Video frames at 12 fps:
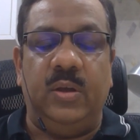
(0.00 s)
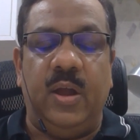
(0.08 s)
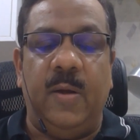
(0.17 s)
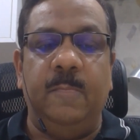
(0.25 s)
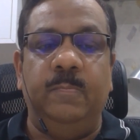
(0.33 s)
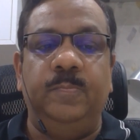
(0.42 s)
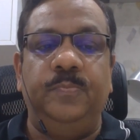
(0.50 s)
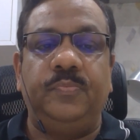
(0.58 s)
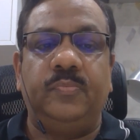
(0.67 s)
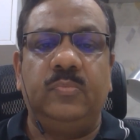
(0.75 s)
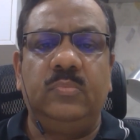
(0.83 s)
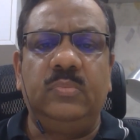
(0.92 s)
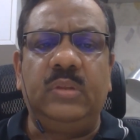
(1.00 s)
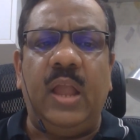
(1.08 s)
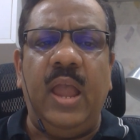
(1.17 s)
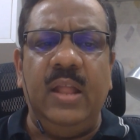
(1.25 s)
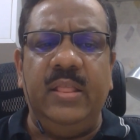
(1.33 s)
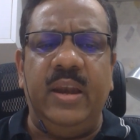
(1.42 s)
Yeah.
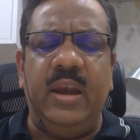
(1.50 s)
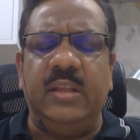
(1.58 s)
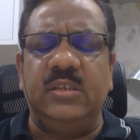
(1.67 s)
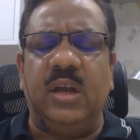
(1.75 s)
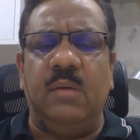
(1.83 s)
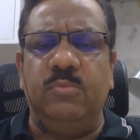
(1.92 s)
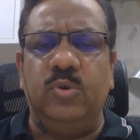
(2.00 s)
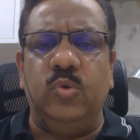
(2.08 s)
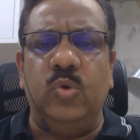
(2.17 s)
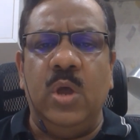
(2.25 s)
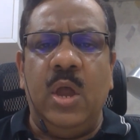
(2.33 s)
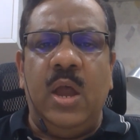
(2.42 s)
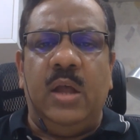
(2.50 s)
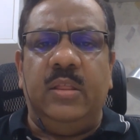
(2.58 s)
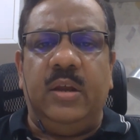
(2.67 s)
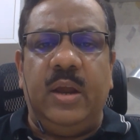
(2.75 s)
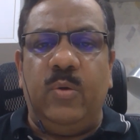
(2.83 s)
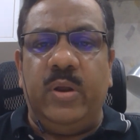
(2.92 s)
And then let's come to
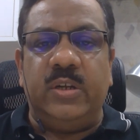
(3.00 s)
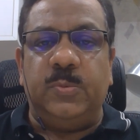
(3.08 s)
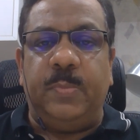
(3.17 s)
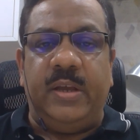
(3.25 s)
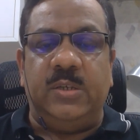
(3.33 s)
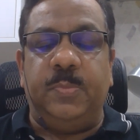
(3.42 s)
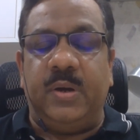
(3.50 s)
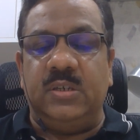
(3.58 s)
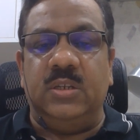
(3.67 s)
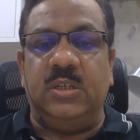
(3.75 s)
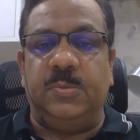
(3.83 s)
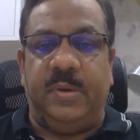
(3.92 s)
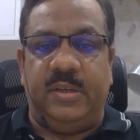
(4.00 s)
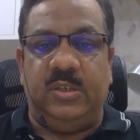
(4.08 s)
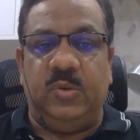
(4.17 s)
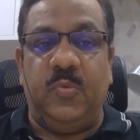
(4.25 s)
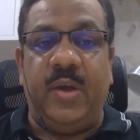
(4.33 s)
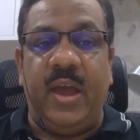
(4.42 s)
the regular space, personal
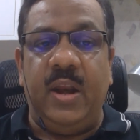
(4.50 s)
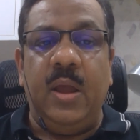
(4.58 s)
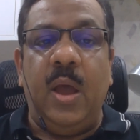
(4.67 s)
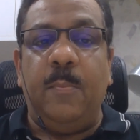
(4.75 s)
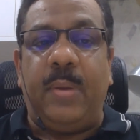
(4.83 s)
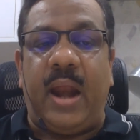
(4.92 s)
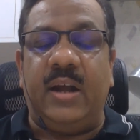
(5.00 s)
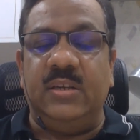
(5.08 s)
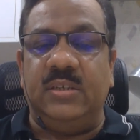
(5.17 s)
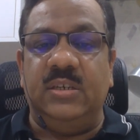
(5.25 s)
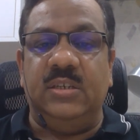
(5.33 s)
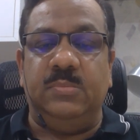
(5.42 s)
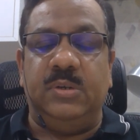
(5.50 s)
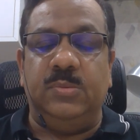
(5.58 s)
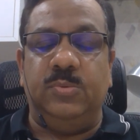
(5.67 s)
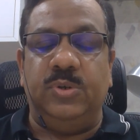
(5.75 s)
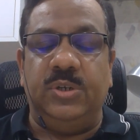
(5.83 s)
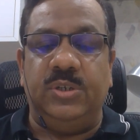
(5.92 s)
space, where practicing is much
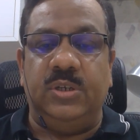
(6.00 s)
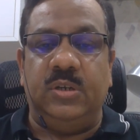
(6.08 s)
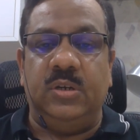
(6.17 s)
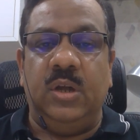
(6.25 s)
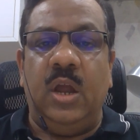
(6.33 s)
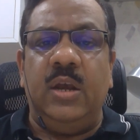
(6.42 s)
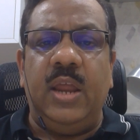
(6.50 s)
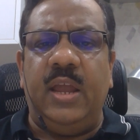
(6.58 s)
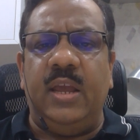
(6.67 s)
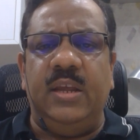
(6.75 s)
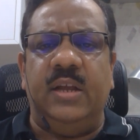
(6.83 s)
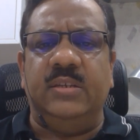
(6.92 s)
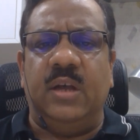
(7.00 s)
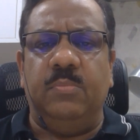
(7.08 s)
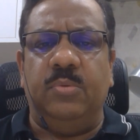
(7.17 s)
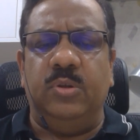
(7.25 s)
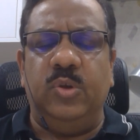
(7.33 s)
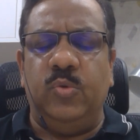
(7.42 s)
more easier. Take any
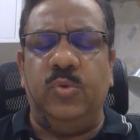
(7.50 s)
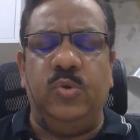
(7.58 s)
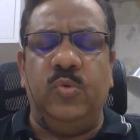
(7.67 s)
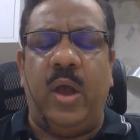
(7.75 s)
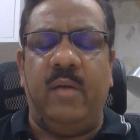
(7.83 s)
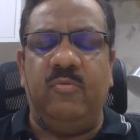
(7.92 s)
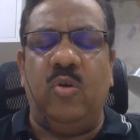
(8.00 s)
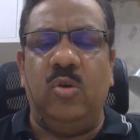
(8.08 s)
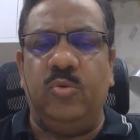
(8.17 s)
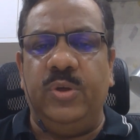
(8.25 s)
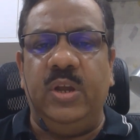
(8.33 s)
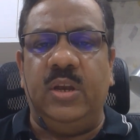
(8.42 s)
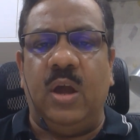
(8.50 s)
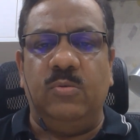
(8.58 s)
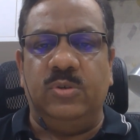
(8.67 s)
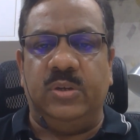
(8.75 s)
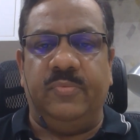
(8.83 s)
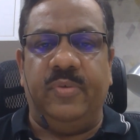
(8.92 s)
example. You have gone to eat
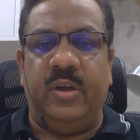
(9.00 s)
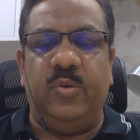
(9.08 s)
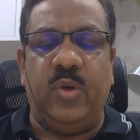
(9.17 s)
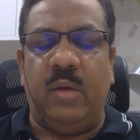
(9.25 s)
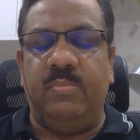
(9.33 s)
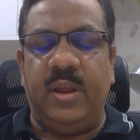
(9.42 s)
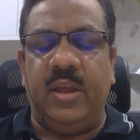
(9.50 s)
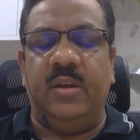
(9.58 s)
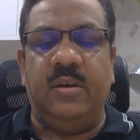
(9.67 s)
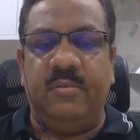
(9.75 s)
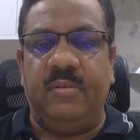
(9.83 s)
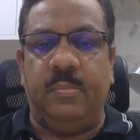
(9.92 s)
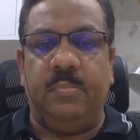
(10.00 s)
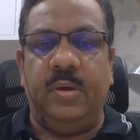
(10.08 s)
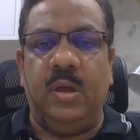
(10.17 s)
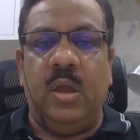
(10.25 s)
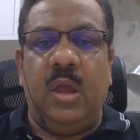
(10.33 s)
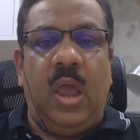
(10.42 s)
out somewhere. You have taken a trip
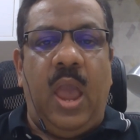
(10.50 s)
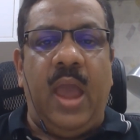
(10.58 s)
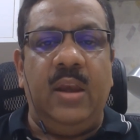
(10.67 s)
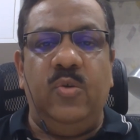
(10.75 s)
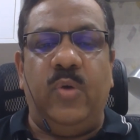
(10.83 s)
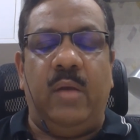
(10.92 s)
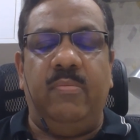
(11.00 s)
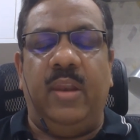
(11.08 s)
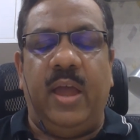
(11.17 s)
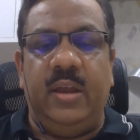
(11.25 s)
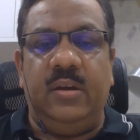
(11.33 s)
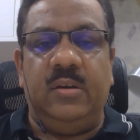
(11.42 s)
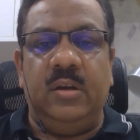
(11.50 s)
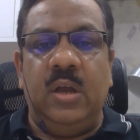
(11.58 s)
and you have liked.